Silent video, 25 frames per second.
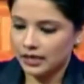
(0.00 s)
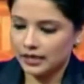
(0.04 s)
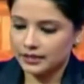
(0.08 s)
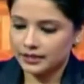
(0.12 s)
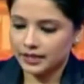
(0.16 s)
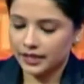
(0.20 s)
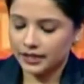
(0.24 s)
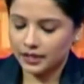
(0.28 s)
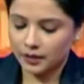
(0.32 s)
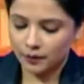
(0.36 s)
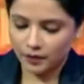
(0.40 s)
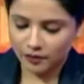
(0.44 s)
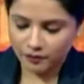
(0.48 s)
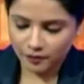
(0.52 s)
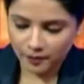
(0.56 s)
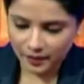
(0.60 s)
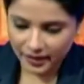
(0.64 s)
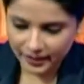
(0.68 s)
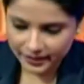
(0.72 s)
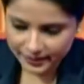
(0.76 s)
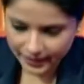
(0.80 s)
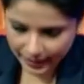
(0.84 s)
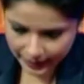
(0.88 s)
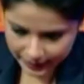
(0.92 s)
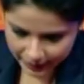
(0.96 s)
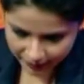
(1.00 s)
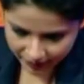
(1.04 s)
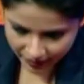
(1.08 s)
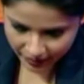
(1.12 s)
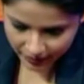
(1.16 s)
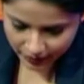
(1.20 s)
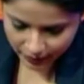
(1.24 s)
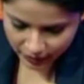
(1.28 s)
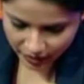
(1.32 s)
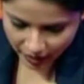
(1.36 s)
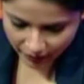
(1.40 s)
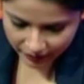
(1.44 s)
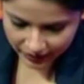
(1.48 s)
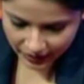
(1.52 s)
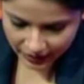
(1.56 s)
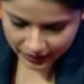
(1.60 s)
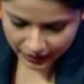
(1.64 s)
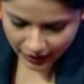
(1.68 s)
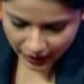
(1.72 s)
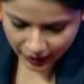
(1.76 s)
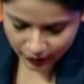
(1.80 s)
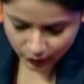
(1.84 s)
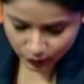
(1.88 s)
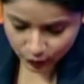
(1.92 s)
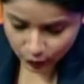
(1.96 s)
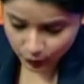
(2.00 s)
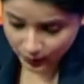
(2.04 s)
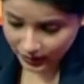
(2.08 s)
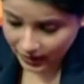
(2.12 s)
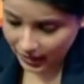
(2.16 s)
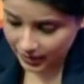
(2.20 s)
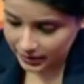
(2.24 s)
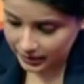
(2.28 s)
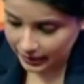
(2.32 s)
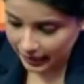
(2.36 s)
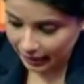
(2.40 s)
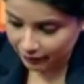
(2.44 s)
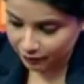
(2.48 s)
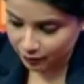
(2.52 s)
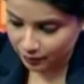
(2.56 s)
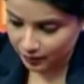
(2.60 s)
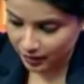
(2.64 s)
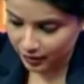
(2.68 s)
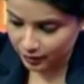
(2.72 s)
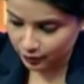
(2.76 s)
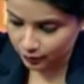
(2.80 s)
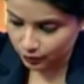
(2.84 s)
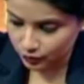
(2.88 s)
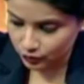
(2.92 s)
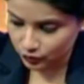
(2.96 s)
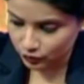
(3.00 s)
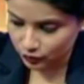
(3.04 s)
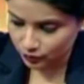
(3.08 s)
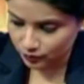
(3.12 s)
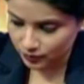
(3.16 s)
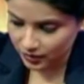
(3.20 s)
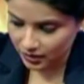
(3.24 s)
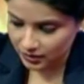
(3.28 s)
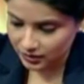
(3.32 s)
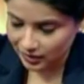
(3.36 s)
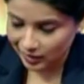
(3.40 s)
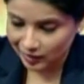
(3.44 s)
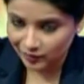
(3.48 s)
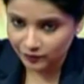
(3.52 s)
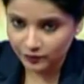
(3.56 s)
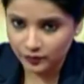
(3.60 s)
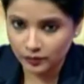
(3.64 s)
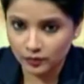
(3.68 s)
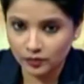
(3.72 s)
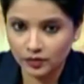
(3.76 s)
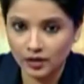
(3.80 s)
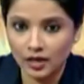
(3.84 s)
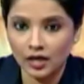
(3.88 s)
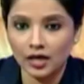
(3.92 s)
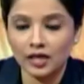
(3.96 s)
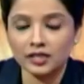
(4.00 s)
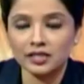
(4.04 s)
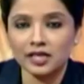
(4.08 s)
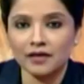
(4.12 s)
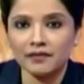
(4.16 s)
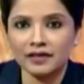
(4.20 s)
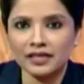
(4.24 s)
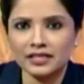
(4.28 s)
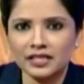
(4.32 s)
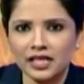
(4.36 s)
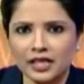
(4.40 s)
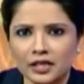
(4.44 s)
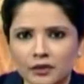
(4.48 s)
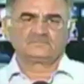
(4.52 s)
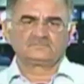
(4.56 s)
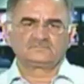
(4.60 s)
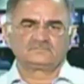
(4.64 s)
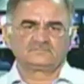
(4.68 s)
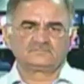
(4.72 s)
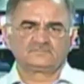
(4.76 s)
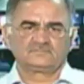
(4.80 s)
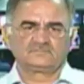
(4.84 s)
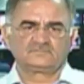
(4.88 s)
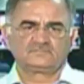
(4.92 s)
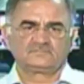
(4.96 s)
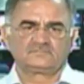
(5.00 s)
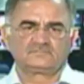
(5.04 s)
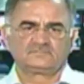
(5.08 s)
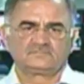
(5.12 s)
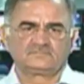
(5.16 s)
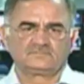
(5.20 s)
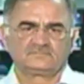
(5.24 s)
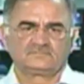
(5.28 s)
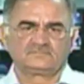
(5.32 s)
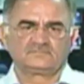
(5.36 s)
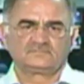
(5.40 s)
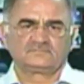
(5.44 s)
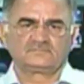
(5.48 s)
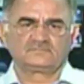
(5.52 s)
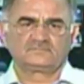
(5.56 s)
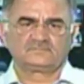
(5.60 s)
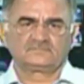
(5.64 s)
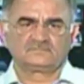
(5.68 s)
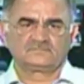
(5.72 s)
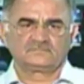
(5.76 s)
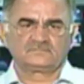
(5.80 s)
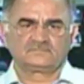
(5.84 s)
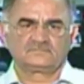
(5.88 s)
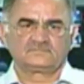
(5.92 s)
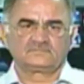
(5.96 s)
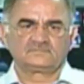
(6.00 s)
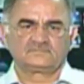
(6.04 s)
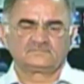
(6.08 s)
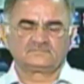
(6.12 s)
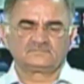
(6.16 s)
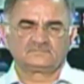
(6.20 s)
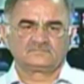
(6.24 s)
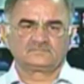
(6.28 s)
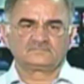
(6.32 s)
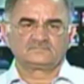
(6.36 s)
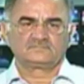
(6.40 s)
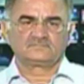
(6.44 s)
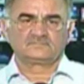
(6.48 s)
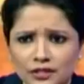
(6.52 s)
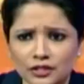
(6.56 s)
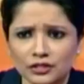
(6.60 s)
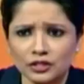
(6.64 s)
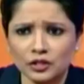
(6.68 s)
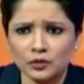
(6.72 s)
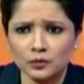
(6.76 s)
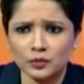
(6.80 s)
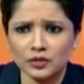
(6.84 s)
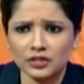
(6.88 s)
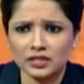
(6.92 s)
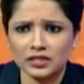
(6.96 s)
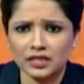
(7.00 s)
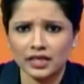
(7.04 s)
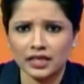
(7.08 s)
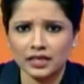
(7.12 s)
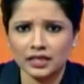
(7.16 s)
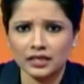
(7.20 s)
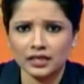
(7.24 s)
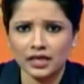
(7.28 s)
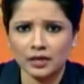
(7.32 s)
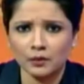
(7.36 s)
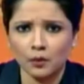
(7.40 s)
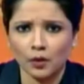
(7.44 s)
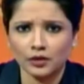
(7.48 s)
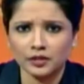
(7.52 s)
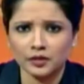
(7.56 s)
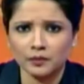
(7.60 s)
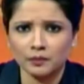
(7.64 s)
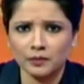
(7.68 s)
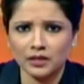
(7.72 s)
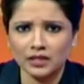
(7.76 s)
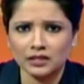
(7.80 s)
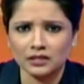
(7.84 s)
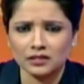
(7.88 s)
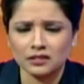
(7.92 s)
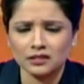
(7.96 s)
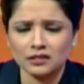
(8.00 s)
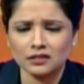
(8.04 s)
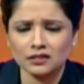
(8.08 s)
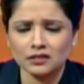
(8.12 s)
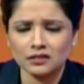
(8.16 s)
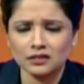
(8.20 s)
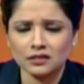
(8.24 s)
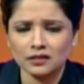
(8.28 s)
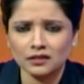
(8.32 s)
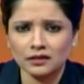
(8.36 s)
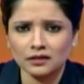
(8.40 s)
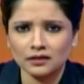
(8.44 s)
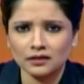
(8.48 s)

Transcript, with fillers: Let's get now from our executive editor Javed Ansari, who's with us live from our newsroom this afternoon. Javed Ansari, could you explain to us why exactly this decision was taken and what it means?